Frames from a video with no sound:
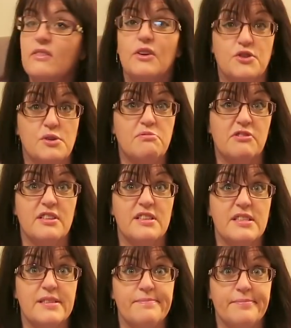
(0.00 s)
Got to do a
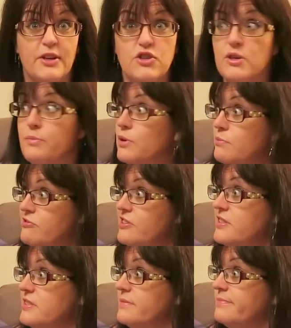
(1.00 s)
prize. Should have bought a
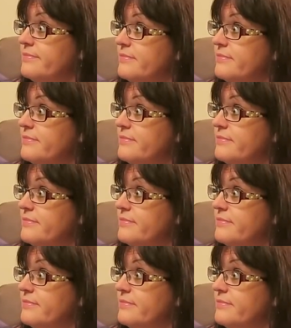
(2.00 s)
prize.